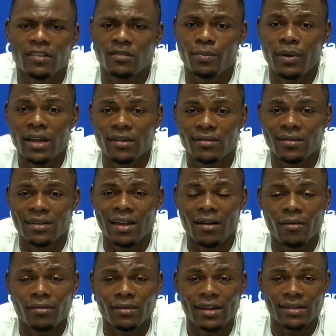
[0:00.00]
space.
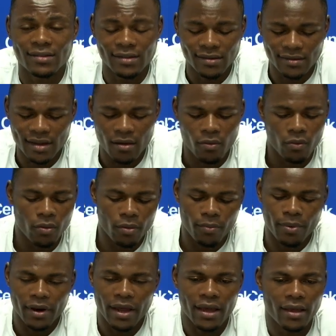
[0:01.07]
The the system we were
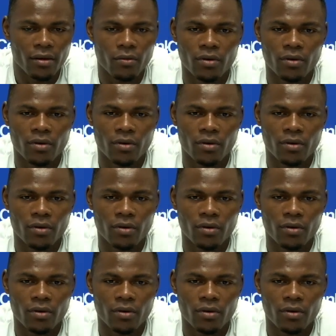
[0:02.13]
playing